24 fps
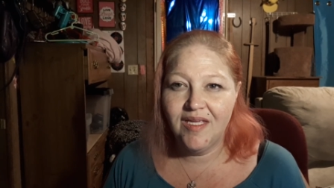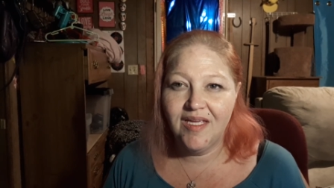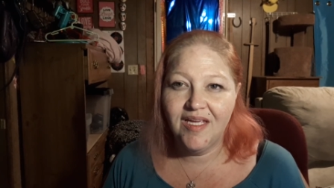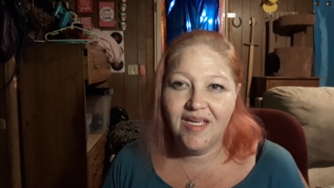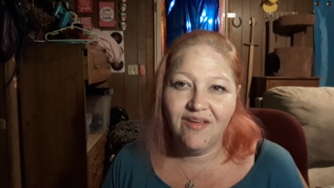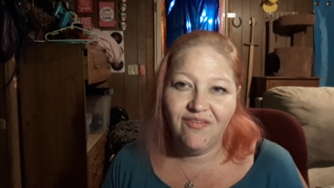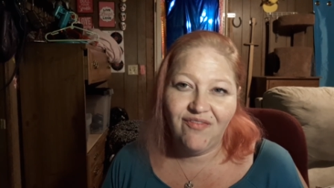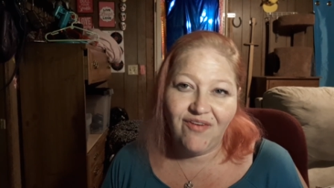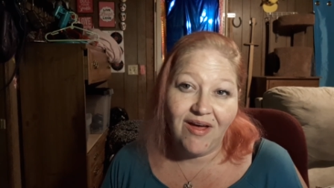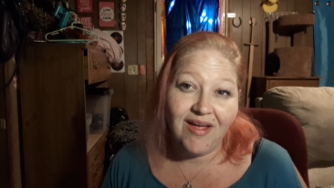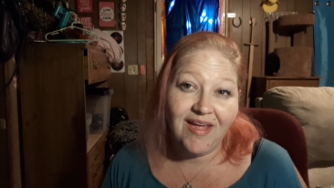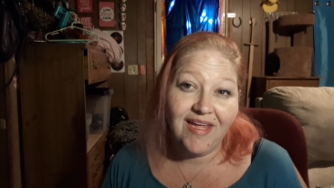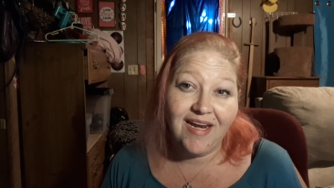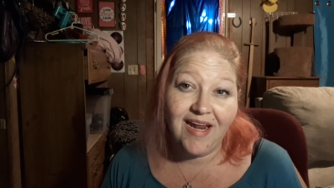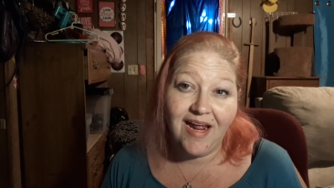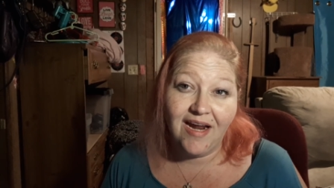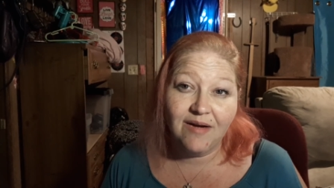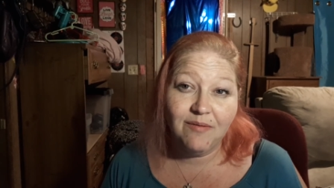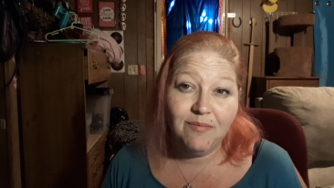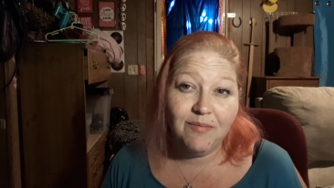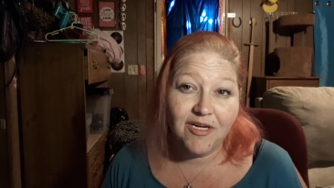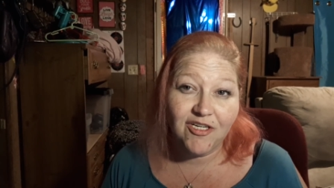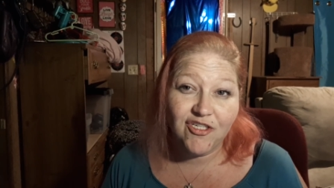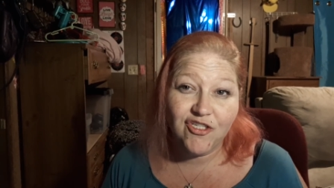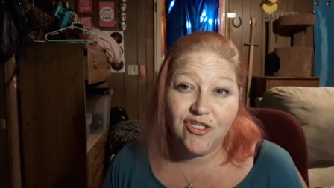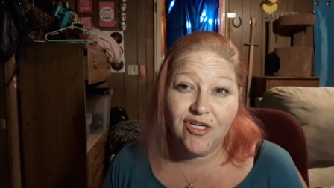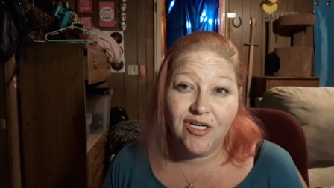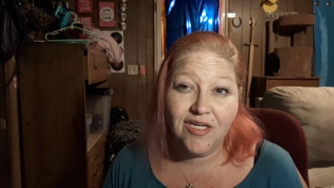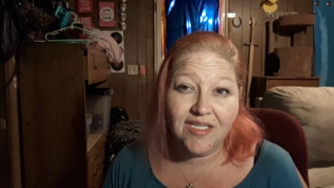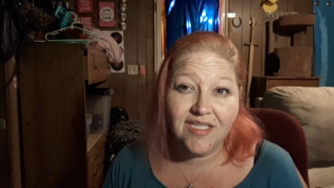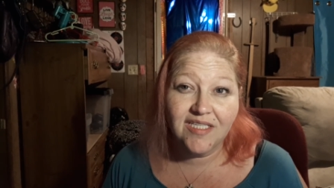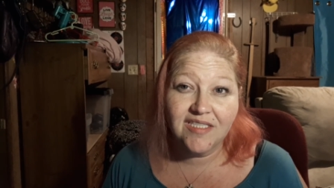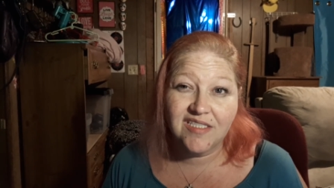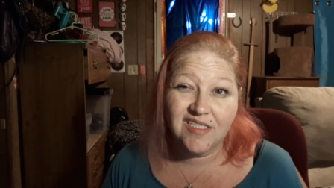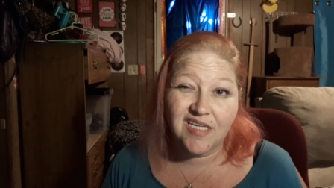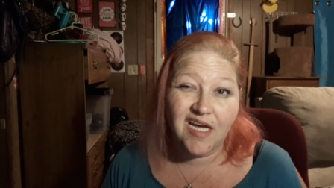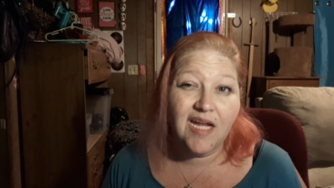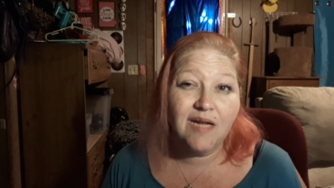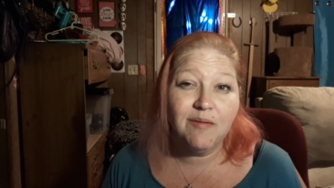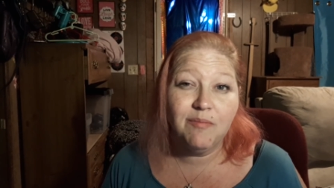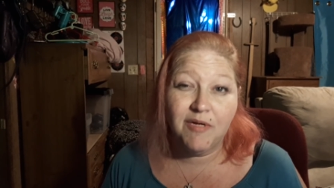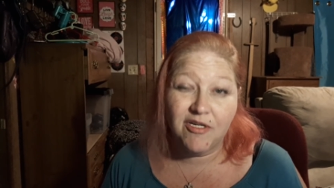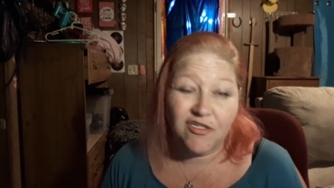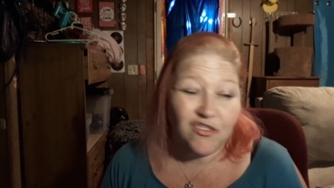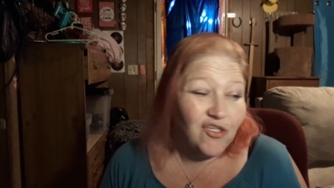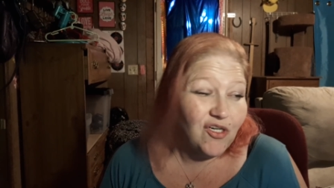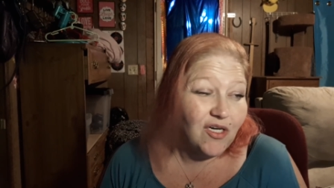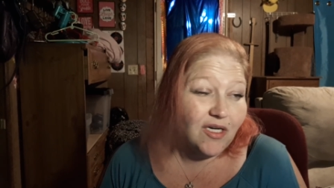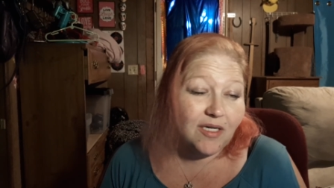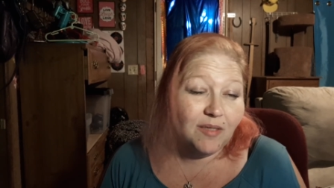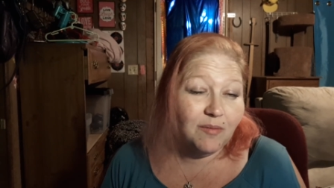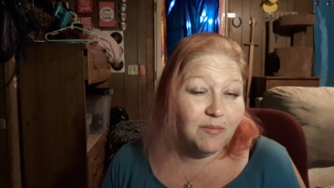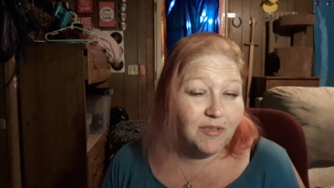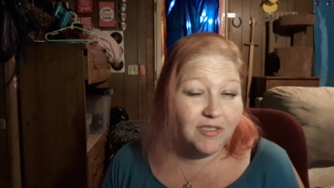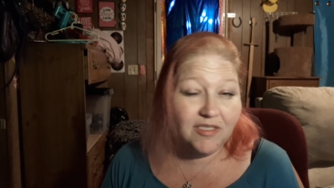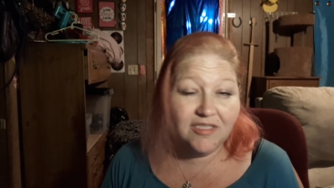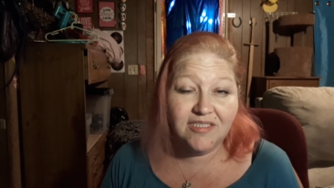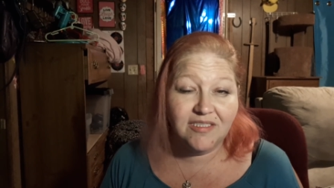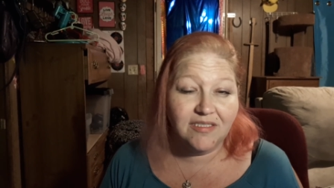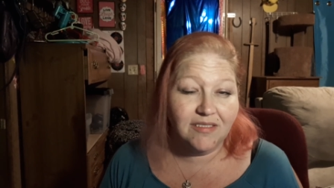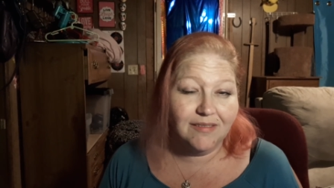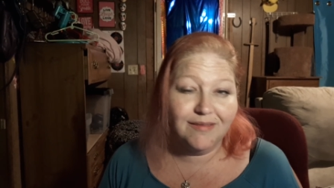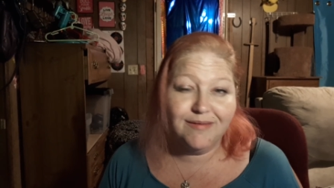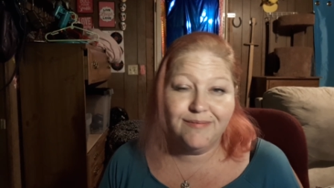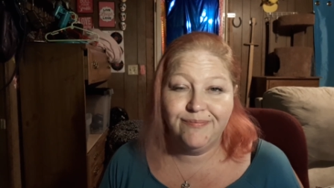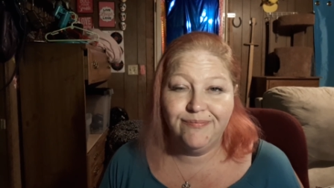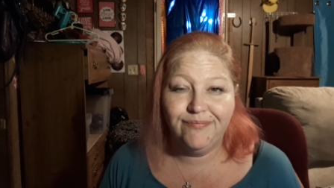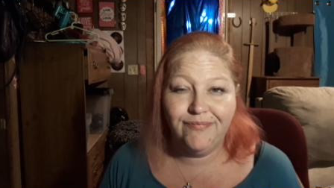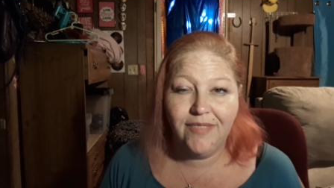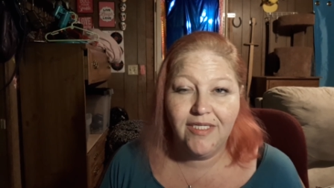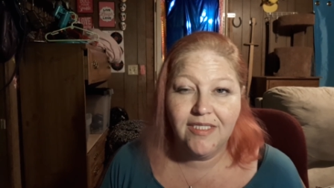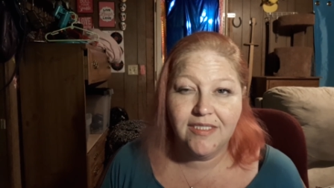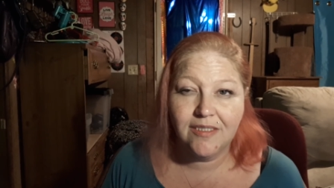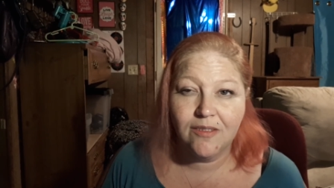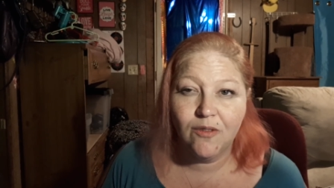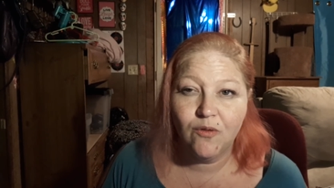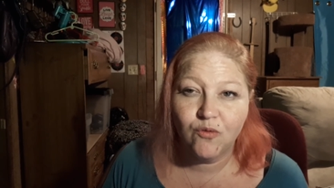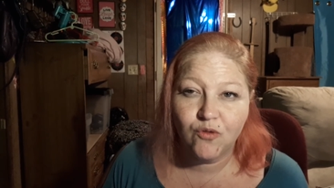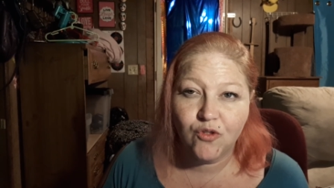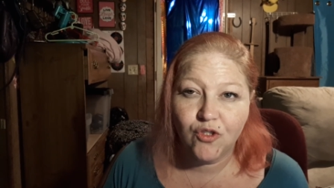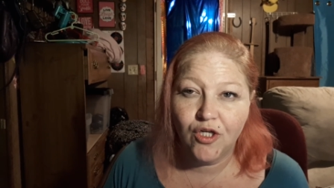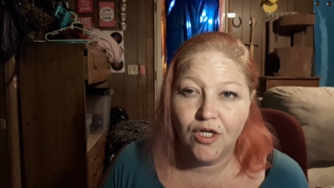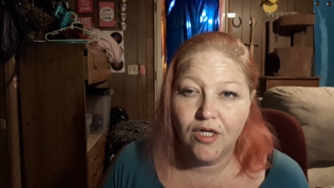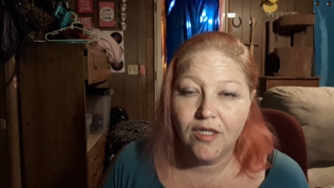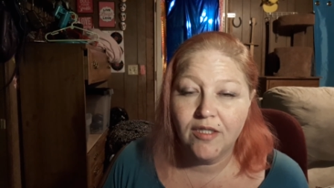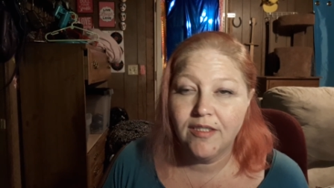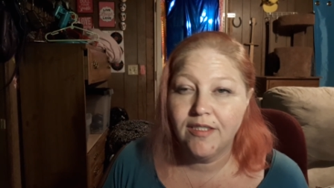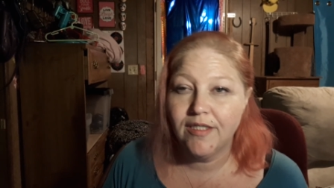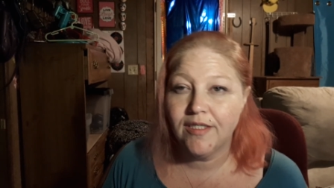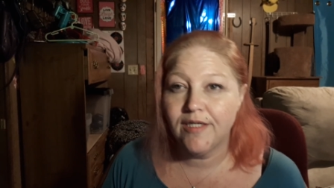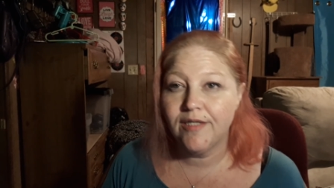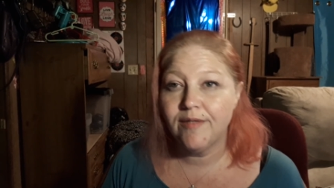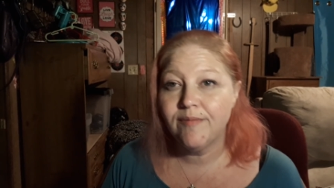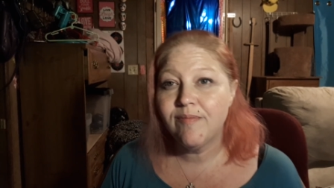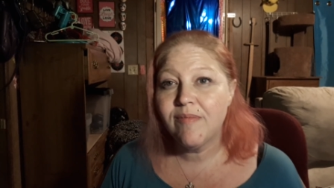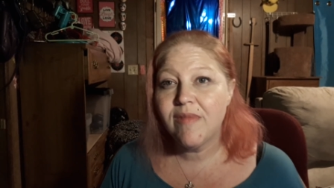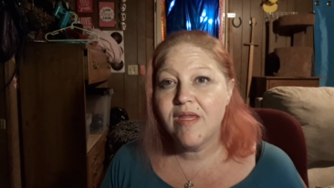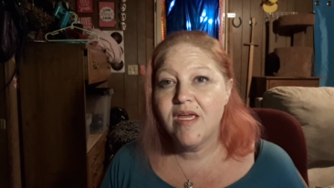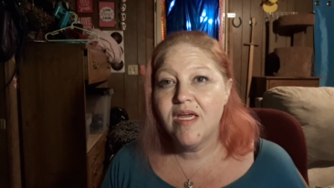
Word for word: if I get out of my truck, it's out of my truck. I mean, it's just, it's an old truck, you know.